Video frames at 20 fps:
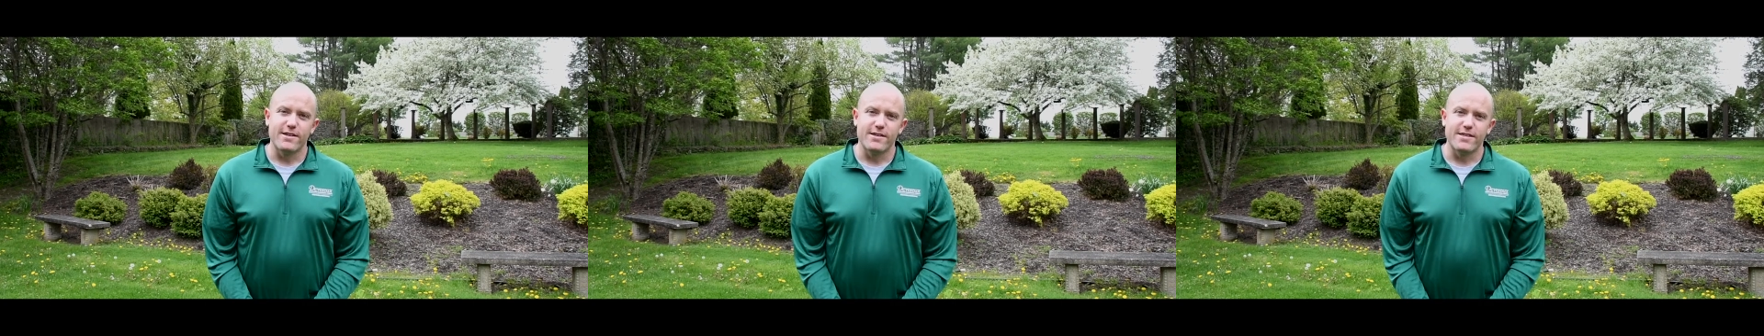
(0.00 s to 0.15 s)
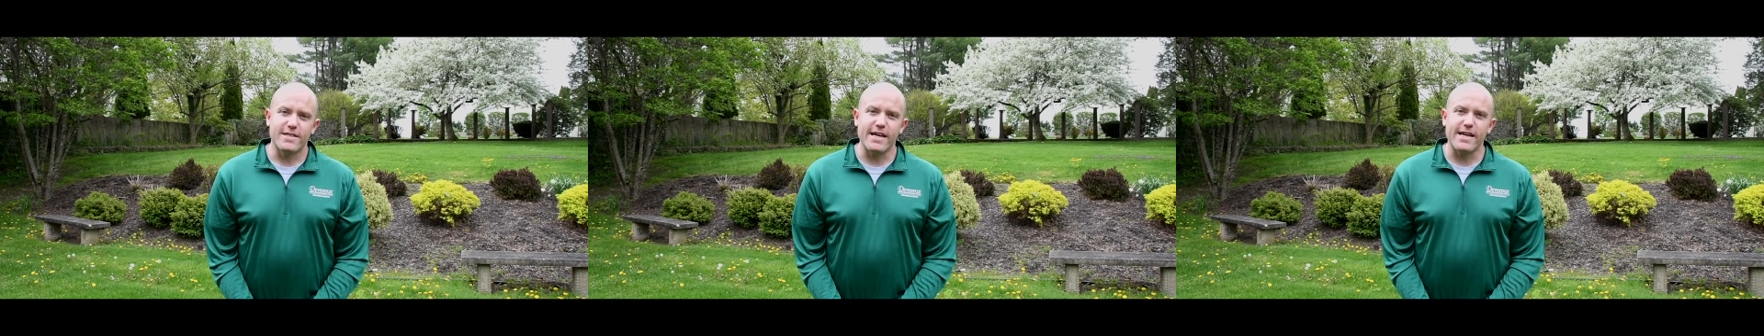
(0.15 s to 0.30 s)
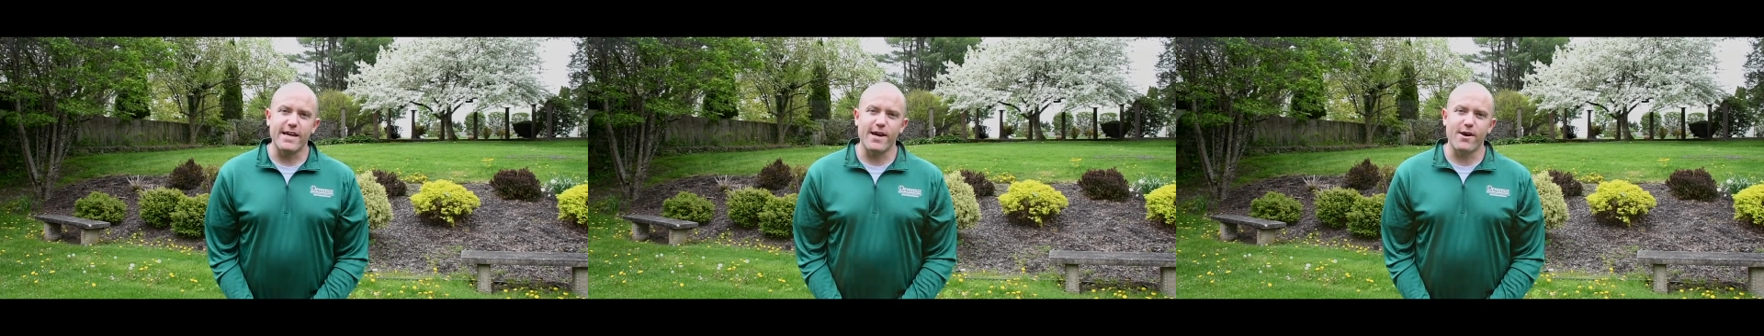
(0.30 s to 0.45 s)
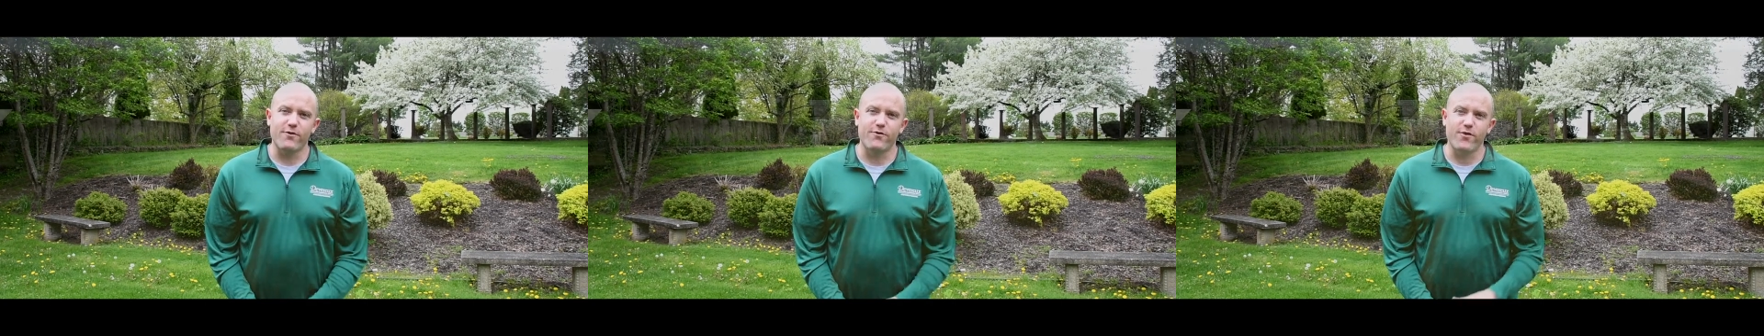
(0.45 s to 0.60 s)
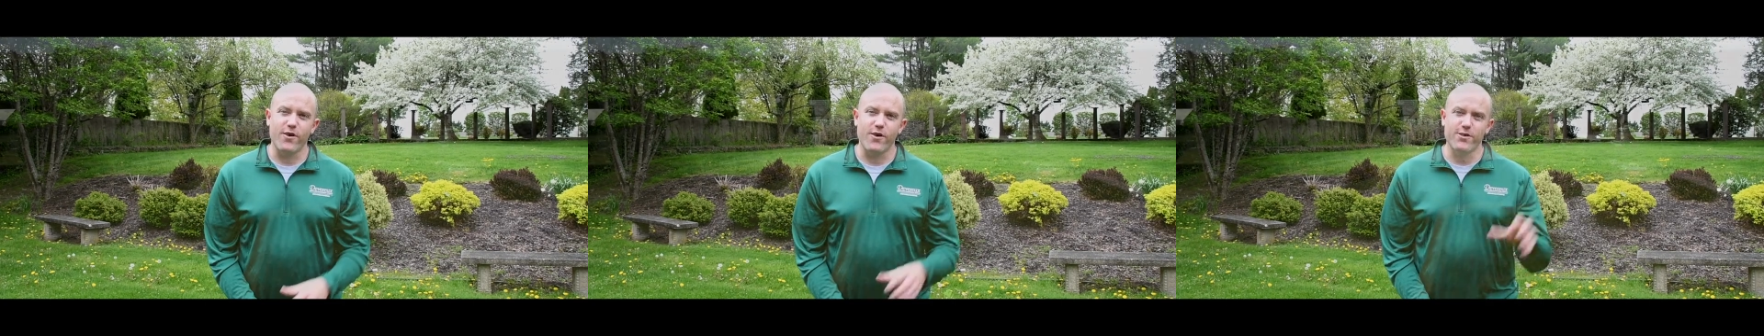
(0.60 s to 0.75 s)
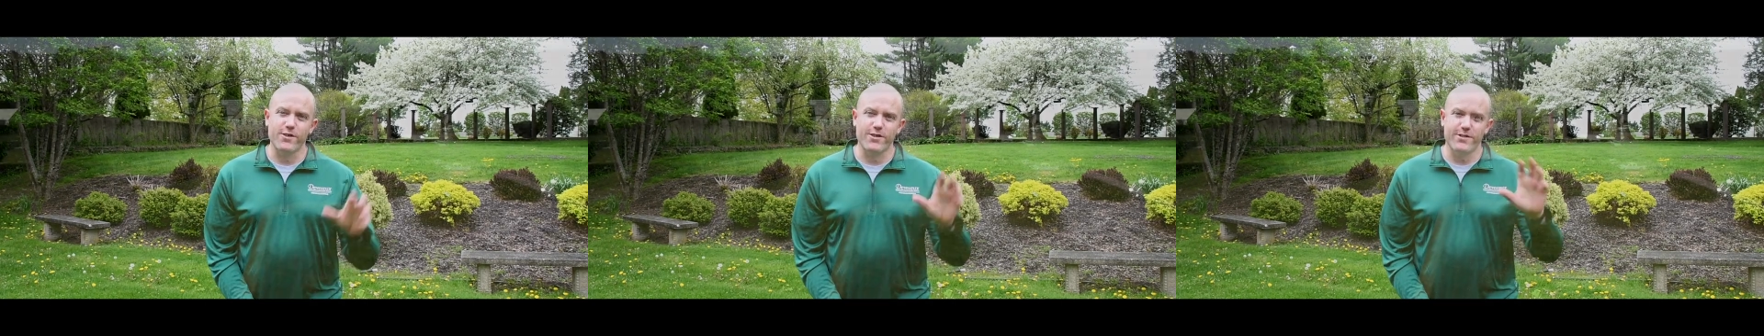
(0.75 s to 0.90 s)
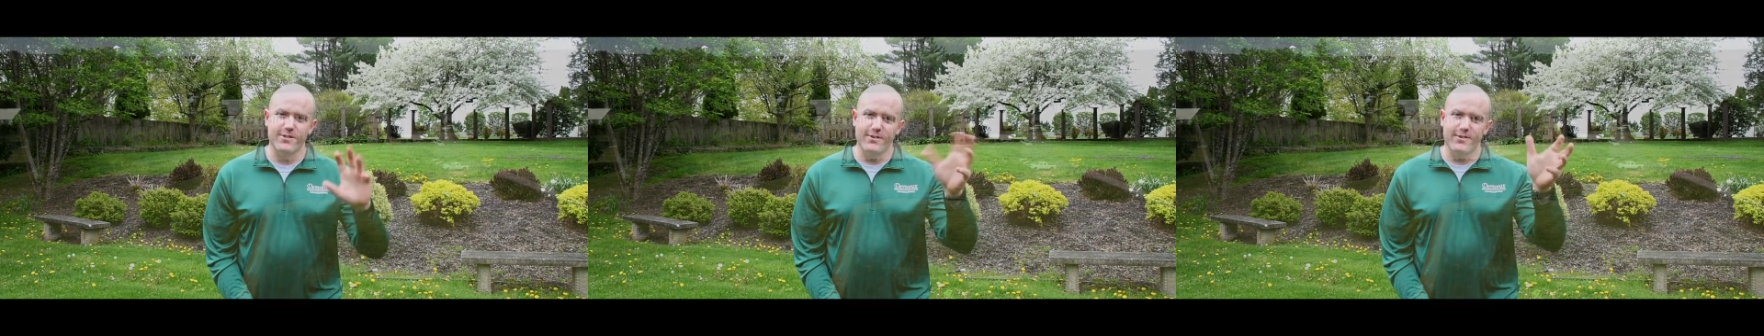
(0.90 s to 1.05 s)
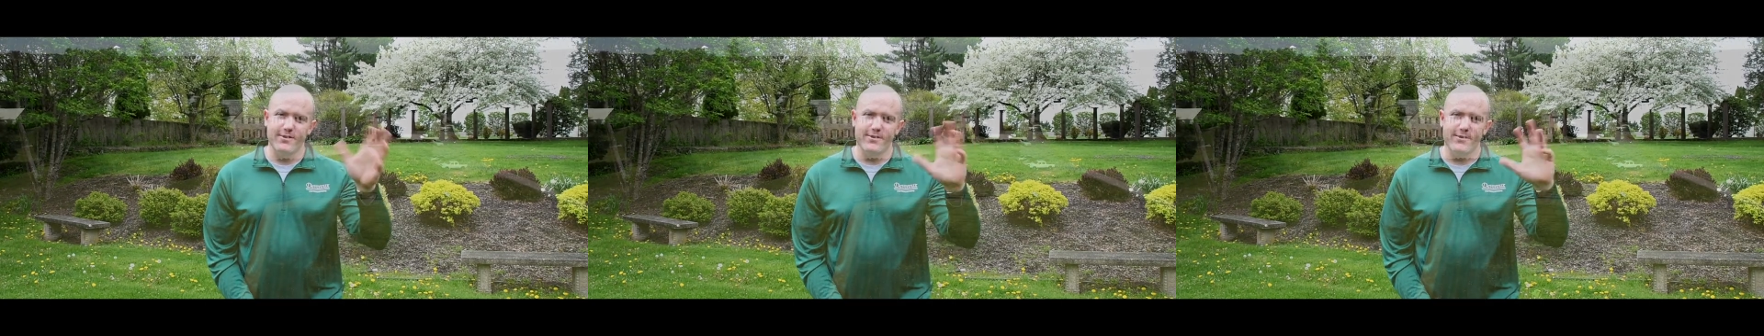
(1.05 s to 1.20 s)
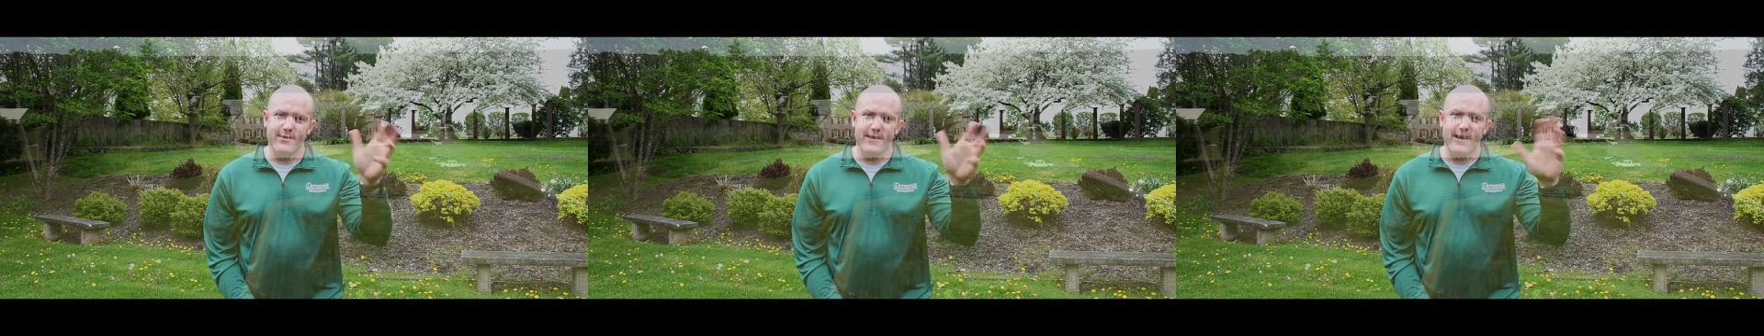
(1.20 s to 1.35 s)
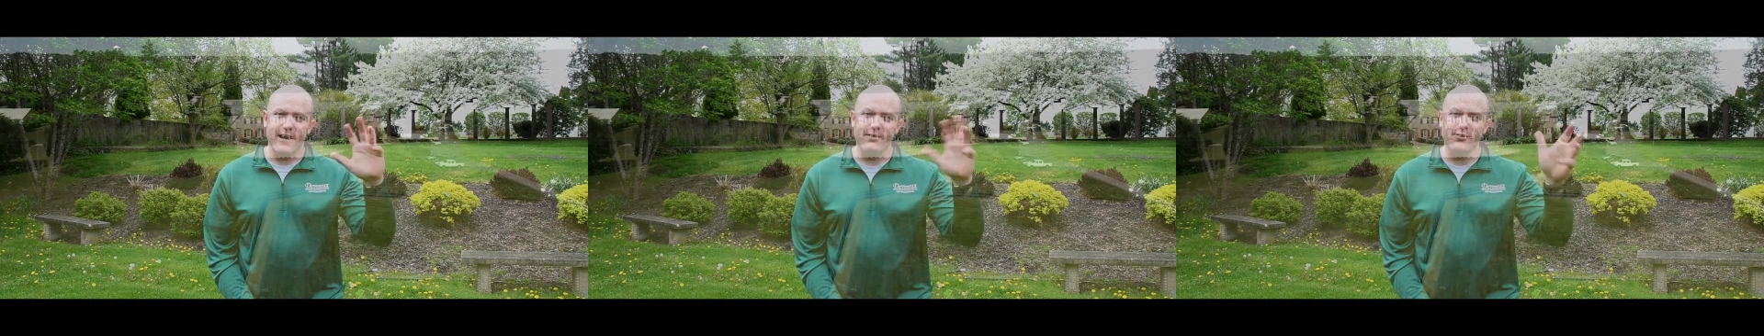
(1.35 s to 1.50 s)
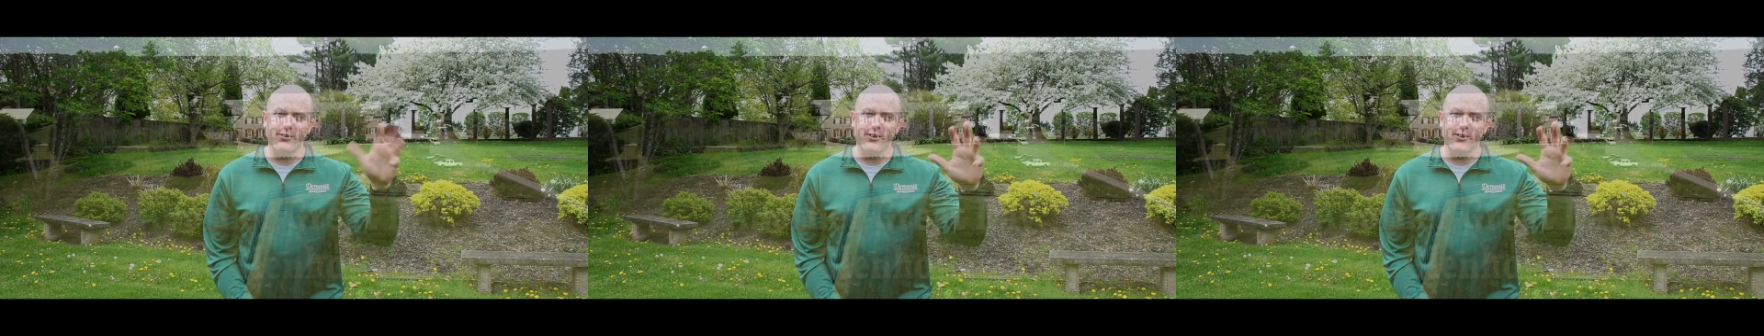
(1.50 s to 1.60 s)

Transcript: Take care, folks. Have a